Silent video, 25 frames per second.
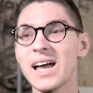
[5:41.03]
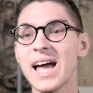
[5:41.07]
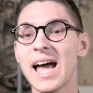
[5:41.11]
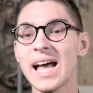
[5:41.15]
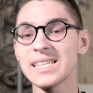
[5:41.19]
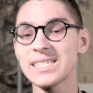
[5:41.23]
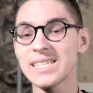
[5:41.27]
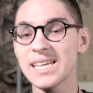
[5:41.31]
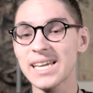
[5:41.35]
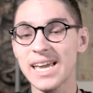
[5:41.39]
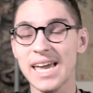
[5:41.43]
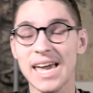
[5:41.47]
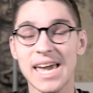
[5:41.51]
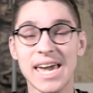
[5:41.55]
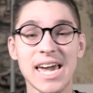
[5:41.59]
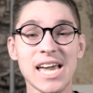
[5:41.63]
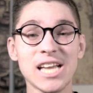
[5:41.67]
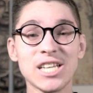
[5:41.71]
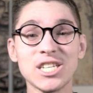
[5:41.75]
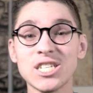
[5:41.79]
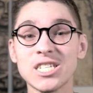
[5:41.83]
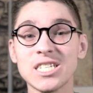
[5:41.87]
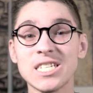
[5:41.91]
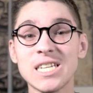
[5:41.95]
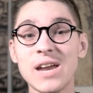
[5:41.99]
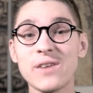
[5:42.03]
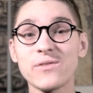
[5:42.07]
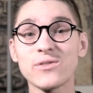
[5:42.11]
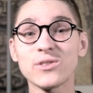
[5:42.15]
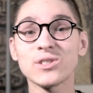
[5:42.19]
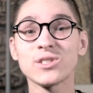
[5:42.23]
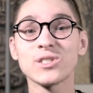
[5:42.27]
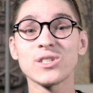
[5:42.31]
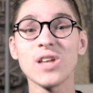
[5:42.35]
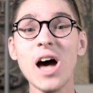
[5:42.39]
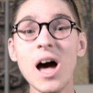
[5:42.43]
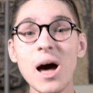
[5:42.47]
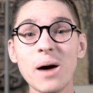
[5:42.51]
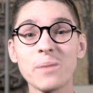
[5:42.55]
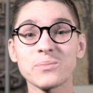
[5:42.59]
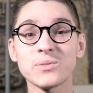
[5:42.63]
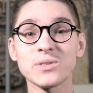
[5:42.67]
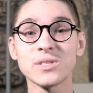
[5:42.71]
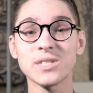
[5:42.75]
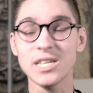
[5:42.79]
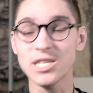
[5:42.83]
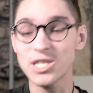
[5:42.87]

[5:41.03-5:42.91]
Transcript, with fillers: That's like, it just never stops.